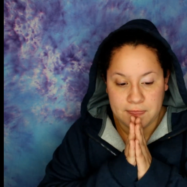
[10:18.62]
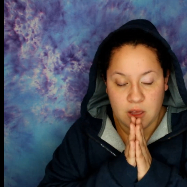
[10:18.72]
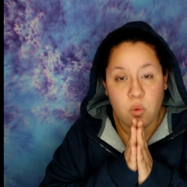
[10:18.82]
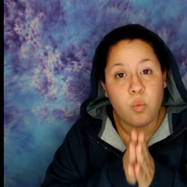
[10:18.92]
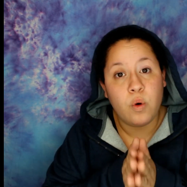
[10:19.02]

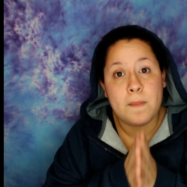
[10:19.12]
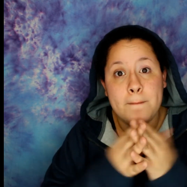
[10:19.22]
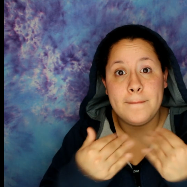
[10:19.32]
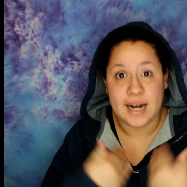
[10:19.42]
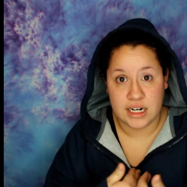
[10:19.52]
what
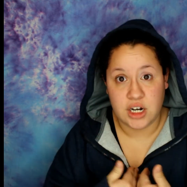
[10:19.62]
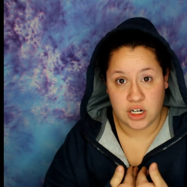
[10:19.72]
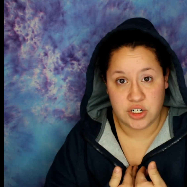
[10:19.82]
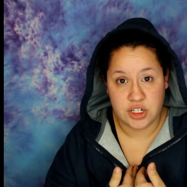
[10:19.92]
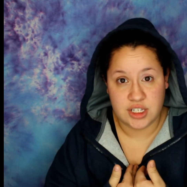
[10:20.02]
my
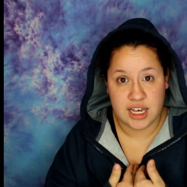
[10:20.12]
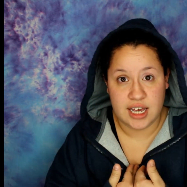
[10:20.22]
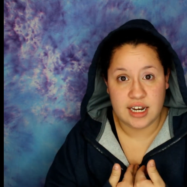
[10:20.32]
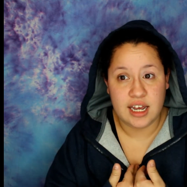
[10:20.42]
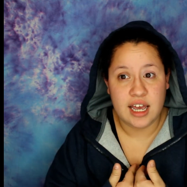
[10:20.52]
doctor
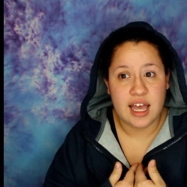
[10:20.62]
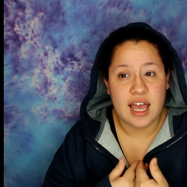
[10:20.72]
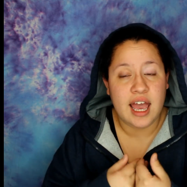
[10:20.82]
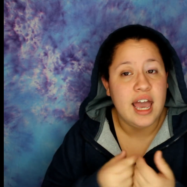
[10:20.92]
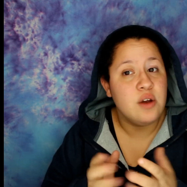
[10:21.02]
said
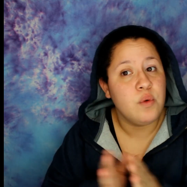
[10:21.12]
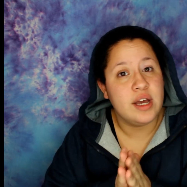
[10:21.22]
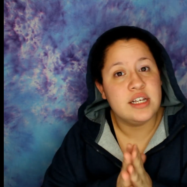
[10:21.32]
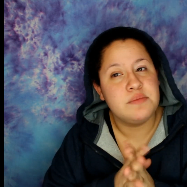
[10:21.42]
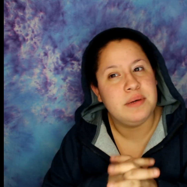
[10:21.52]
and what
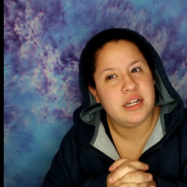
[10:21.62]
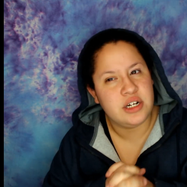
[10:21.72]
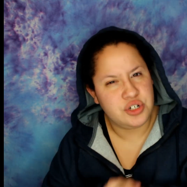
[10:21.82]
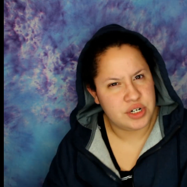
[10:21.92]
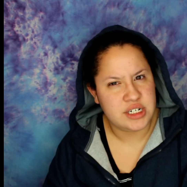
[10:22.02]
his
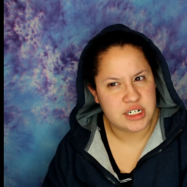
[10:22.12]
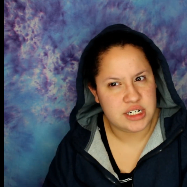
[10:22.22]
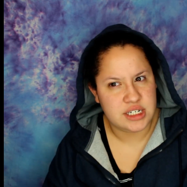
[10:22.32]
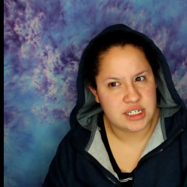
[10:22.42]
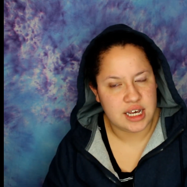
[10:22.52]

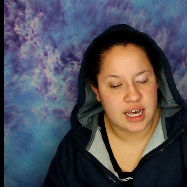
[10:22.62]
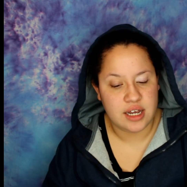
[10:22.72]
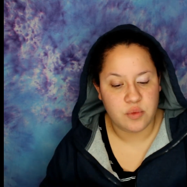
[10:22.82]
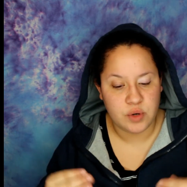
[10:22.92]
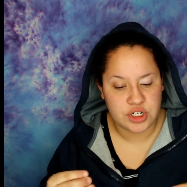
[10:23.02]
pediatrician
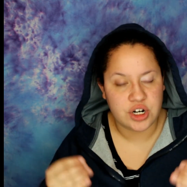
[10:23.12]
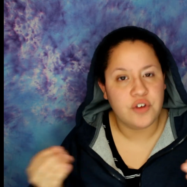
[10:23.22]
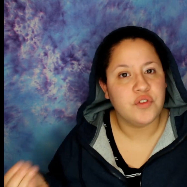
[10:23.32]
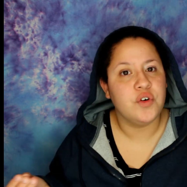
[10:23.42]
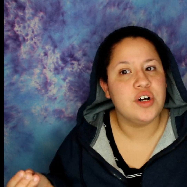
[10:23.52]
said, which
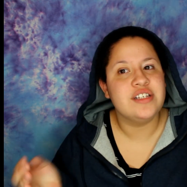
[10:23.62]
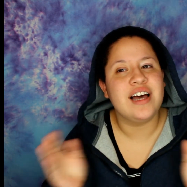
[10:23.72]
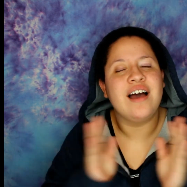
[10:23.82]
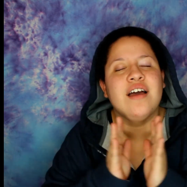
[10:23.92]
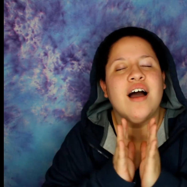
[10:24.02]
of course
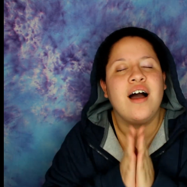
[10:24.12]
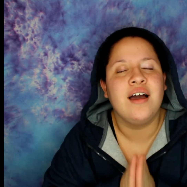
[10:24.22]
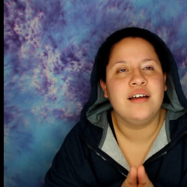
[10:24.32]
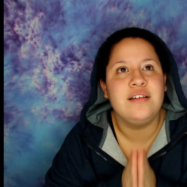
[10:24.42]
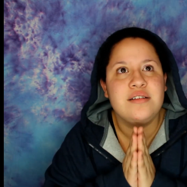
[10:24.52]
I
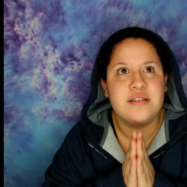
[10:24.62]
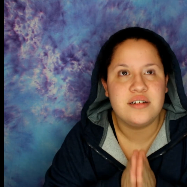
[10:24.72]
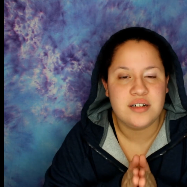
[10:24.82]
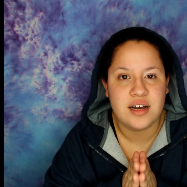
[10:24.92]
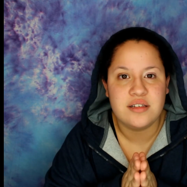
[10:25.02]
highly
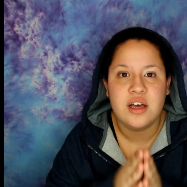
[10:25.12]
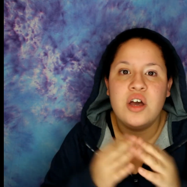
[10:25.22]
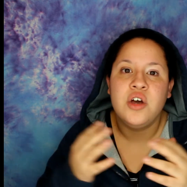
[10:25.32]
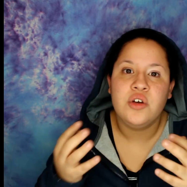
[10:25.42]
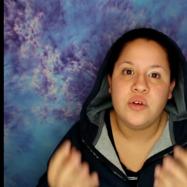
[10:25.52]
suggest
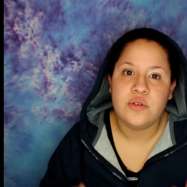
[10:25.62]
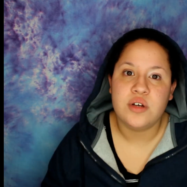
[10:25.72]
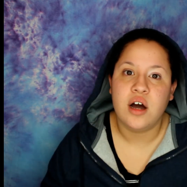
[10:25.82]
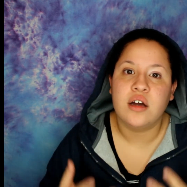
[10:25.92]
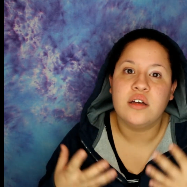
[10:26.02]
you
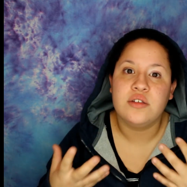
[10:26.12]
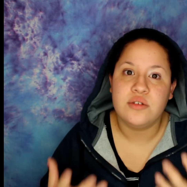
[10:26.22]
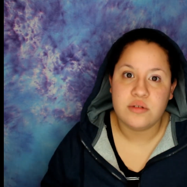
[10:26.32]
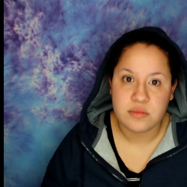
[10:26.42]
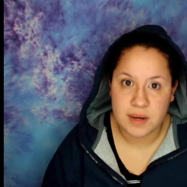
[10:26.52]
talking
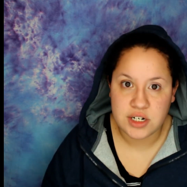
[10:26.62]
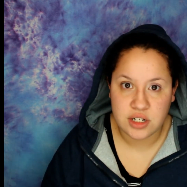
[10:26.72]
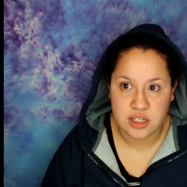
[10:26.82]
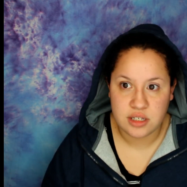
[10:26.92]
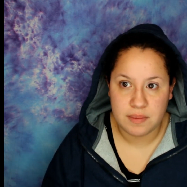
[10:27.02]
to
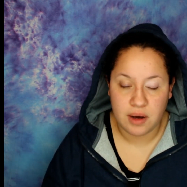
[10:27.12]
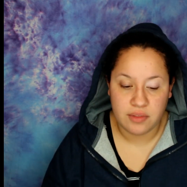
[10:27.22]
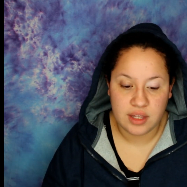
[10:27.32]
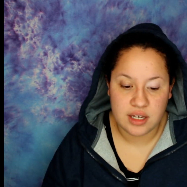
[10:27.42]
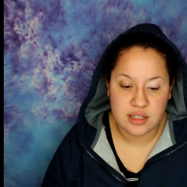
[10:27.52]
specialists
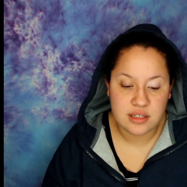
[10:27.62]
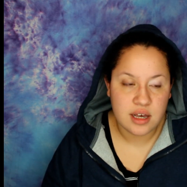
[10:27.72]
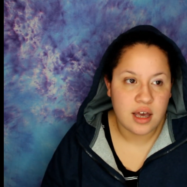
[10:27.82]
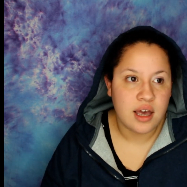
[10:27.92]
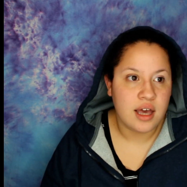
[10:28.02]
about this,
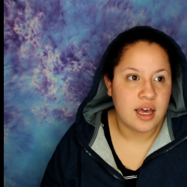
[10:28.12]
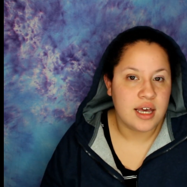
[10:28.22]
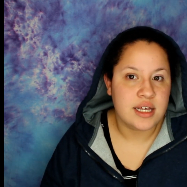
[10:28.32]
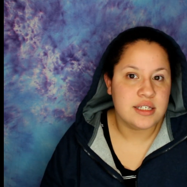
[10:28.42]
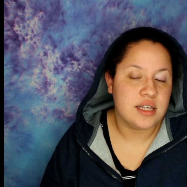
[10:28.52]

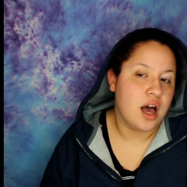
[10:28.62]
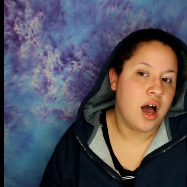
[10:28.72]
is